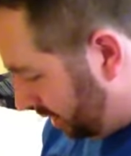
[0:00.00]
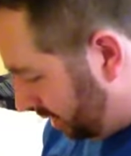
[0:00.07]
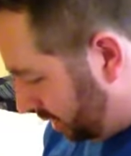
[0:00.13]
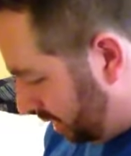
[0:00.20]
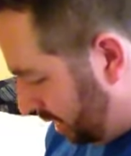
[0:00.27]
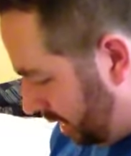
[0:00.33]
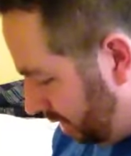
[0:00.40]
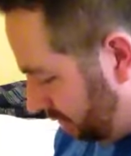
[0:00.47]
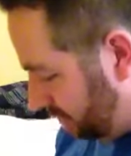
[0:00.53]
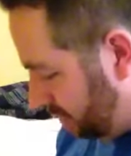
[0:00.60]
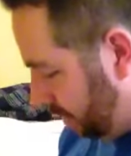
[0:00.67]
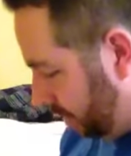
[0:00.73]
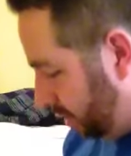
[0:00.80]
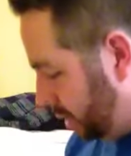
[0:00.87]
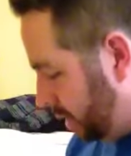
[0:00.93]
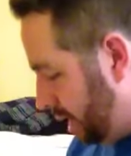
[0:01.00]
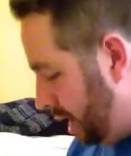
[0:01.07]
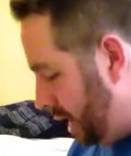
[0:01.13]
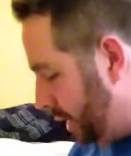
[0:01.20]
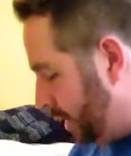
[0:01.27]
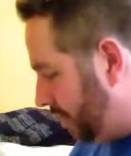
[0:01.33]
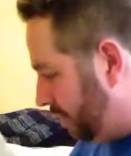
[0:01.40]
that lays golden
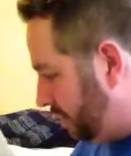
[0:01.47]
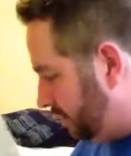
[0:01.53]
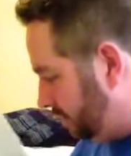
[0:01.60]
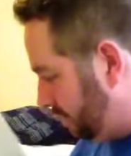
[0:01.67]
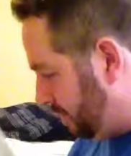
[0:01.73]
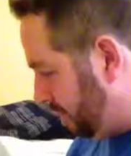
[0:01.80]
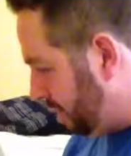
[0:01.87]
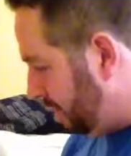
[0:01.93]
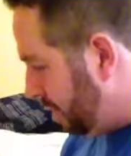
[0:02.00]
eggs.